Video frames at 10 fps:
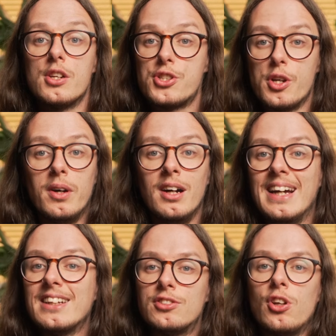Sure,
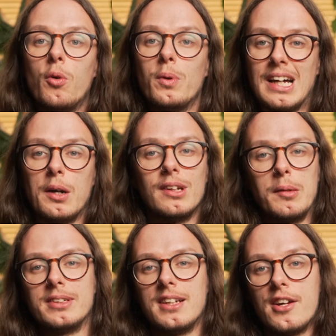it's not without
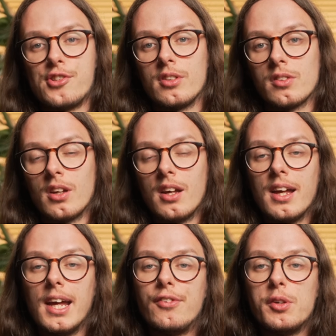limitations.
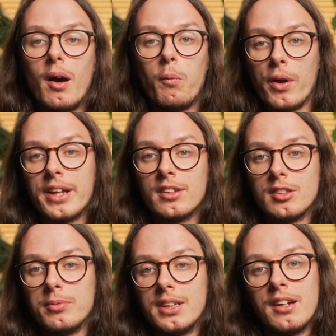If you are wanting
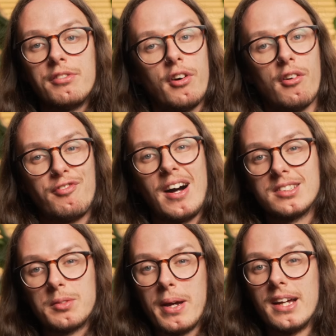something for
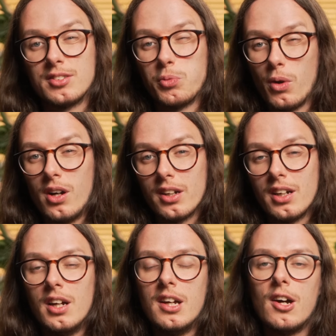fast-paced work,
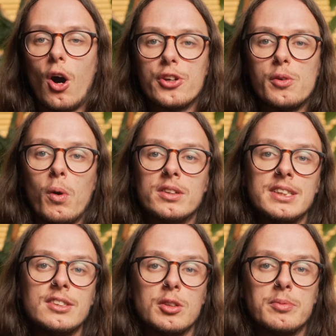or you're
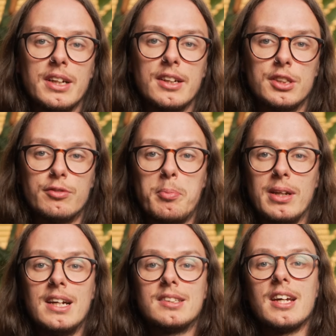wanting something to
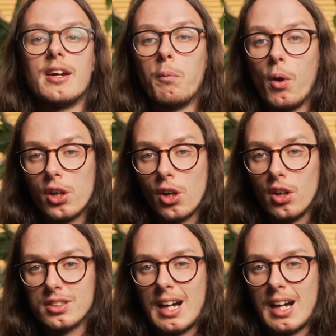replace a workhorse